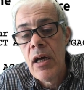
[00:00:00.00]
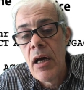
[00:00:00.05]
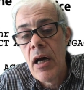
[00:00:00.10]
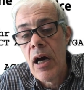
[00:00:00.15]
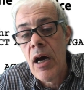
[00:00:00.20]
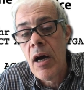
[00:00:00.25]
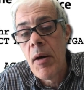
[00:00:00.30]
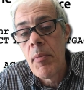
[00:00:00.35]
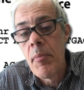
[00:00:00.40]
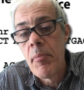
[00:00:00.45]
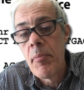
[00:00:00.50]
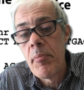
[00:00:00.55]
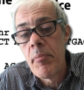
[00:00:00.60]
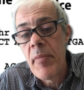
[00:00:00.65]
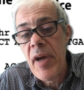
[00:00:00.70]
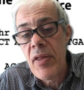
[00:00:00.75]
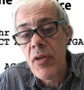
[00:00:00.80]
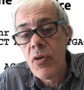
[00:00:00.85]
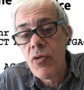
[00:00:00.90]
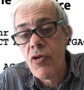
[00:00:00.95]
um,
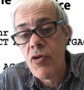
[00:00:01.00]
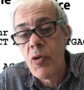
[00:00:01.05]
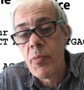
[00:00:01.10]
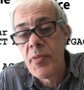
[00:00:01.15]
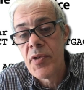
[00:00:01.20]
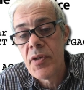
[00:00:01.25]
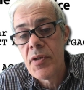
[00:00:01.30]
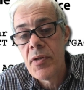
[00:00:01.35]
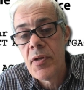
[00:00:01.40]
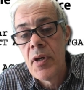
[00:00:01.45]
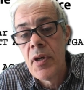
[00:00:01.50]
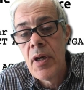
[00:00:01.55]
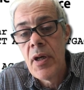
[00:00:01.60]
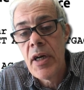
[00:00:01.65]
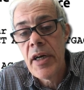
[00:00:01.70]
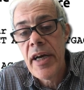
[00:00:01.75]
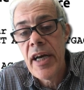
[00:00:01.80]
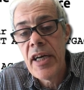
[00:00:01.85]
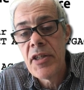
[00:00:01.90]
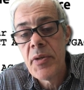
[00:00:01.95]
methyl groups.
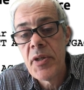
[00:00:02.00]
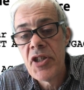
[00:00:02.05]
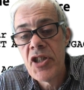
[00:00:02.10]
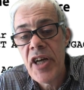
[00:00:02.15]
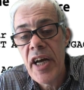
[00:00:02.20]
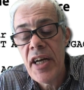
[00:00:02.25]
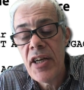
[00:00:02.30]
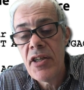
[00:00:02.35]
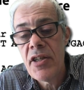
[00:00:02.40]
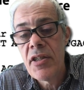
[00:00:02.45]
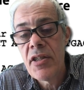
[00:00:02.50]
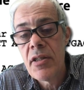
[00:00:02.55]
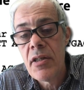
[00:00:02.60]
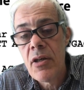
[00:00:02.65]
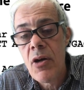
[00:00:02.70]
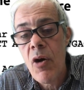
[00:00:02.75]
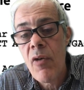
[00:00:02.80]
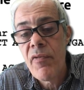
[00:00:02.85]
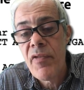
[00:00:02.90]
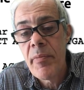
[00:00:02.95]
Okay, so it changes the
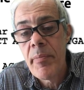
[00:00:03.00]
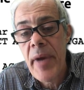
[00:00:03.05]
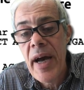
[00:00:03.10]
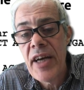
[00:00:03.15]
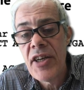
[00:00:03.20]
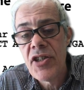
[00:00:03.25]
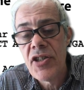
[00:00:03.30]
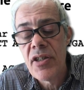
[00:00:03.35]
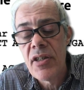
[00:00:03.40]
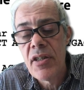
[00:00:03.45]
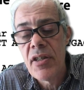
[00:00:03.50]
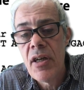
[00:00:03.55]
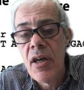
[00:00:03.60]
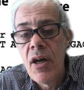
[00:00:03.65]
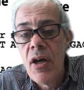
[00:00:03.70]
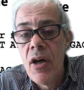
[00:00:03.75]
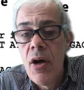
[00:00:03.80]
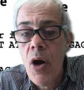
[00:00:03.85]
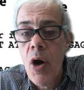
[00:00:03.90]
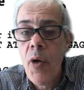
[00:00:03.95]
conformation
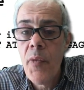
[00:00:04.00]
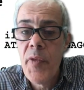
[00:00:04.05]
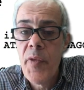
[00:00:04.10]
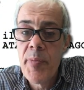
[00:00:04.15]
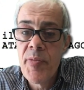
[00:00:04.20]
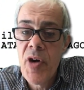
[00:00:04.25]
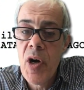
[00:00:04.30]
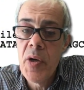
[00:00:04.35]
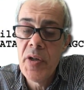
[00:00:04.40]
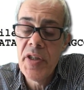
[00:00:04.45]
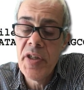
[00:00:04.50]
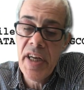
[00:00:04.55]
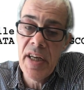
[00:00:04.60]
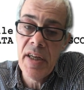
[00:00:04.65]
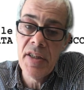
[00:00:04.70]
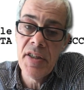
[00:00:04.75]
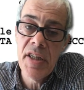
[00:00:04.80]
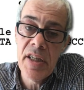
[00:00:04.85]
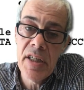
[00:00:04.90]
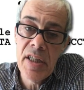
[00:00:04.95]
of the protein
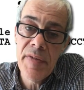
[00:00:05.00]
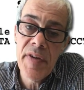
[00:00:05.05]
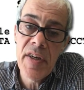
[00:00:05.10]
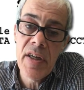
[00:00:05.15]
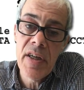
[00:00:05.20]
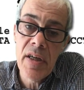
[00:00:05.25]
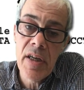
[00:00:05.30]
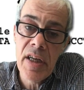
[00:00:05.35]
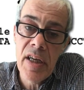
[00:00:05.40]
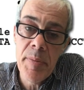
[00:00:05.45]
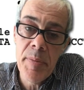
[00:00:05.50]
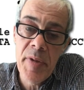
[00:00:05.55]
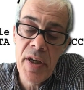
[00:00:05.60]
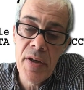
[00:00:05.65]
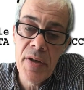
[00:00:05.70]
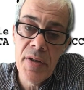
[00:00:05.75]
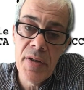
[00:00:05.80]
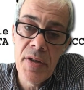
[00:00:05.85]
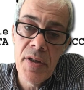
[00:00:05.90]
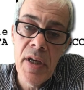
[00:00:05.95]
significantly
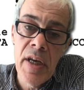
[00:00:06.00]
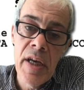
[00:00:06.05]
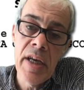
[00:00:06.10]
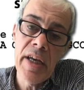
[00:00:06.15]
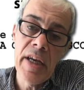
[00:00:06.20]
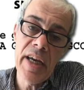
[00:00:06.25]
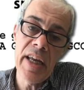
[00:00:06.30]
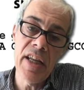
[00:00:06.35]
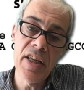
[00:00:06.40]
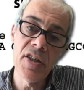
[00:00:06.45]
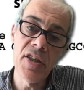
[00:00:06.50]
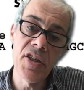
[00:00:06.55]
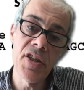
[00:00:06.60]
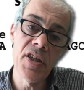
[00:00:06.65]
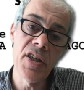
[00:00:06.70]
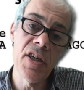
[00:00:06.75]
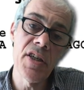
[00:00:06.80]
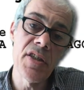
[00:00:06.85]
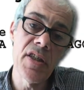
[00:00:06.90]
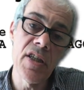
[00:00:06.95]
because it
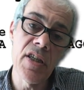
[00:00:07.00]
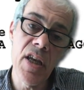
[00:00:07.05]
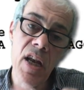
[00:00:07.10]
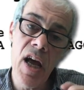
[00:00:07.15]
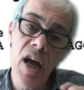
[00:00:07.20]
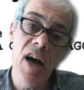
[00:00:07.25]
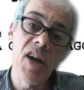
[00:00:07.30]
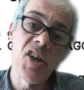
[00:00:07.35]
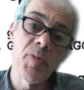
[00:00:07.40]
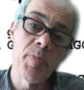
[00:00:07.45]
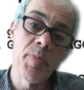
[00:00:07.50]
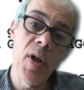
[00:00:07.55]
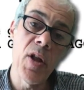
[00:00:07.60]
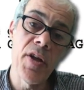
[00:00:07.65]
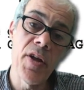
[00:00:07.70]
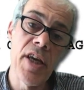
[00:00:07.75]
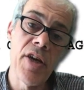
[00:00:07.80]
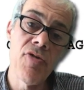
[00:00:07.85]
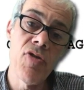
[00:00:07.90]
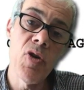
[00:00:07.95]
inserts this large
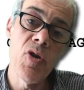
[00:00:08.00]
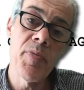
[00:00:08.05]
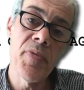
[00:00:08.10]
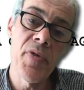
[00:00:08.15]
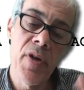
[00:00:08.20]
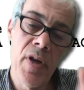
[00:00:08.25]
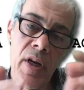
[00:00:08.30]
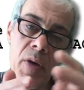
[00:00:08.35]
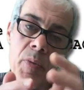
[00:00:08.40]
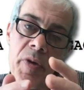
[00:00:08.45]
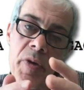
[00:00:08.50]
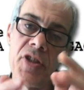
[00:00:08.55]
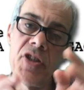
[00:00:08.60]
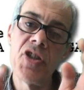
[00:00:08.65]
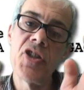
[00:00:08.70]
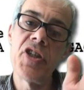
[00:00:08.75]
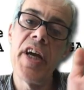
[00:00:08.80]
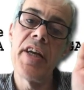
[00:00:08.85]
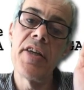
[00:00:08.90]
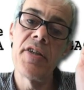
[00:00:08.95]
bulky group which
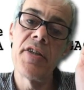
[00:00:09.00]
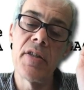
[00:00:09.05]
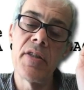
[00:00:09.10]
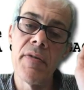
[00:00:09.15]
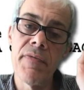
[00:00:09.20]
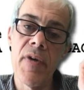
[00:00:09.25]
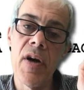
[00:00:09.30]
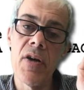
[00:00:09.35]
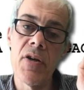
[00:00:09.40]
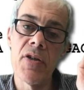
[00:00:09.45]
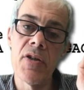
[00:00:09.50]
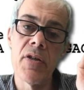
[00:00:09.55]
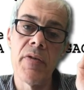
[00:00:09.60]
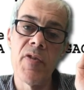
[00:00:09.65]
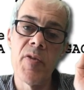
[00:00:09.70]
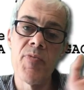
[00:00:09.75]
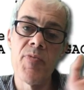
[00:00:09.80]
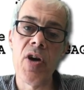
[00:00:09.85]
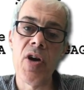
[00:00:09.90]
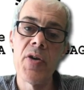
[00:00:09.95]
changes the function of the
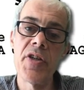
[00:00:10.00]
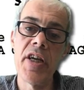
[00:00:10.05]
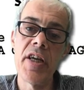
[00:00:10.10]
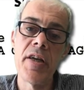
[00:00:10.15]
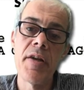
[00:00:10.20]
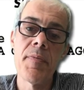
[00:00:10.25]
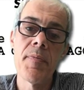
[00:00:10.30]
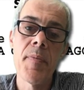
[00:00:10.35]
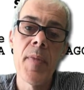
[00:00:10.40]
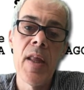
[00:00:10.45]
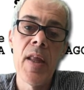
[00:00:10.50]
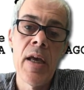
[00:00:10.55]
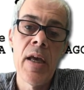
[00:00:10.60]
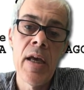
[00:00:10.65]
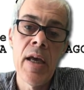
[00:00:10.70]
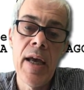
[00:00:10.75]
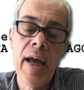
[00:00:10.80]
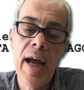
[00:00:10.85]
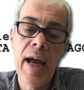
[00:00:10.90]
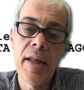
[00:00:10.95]
protein.
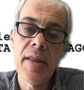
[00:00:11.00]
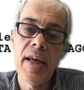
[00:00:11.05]
And